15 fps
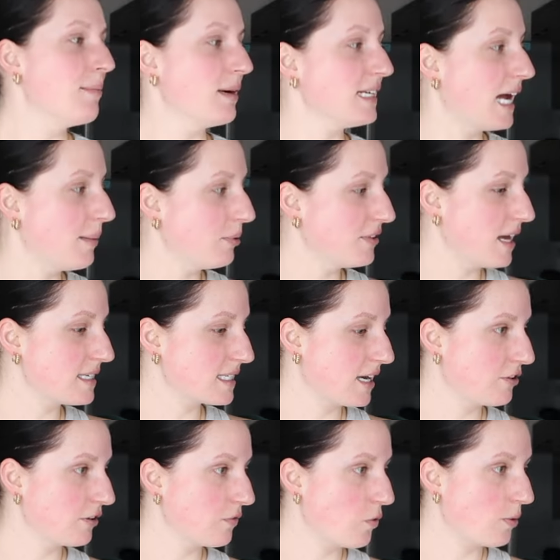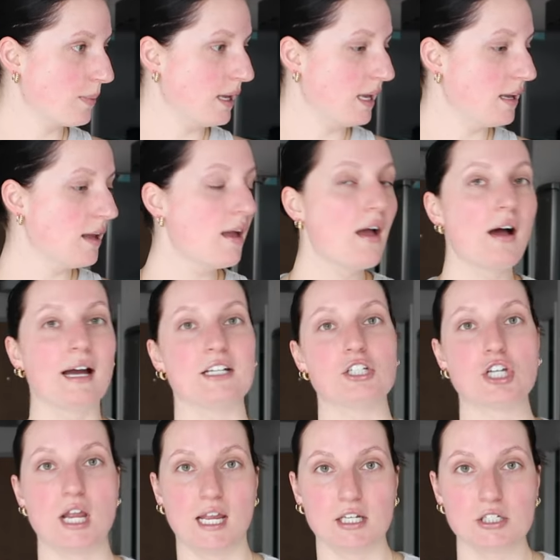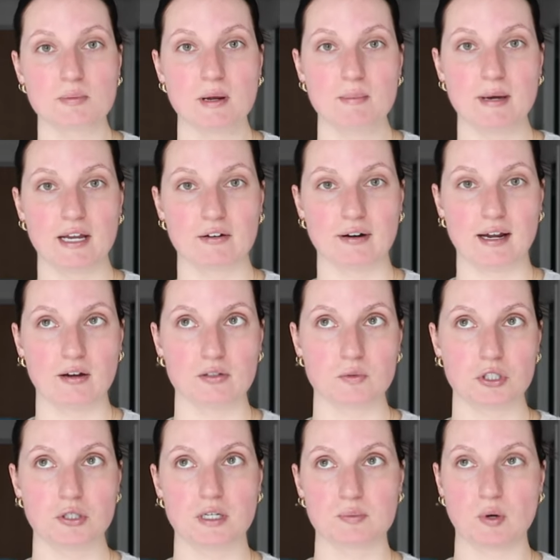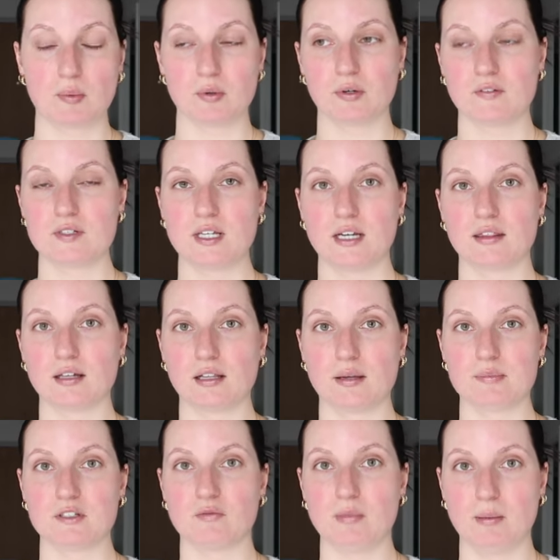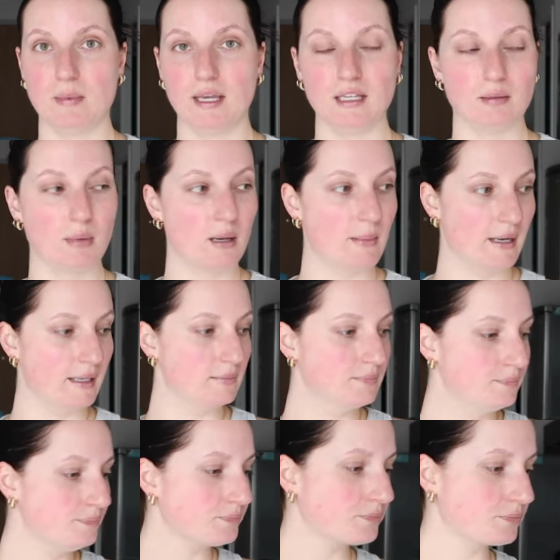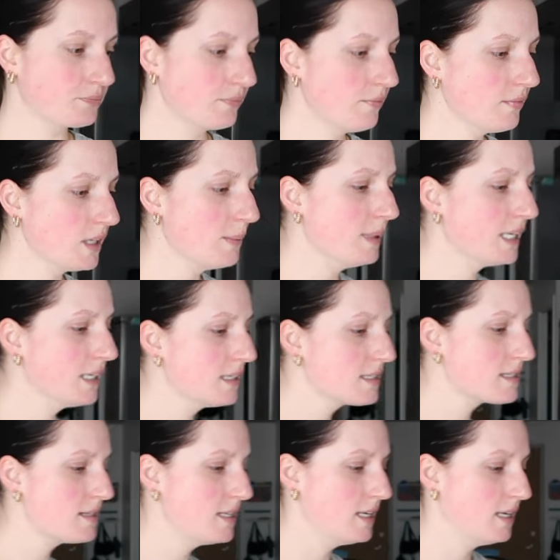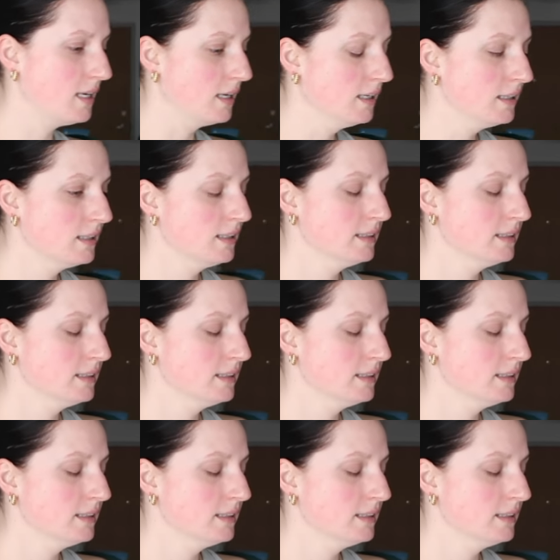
My dad put that together for me. I changed my bed around, which you guys probably would have seen in the clips of me making my bed because the,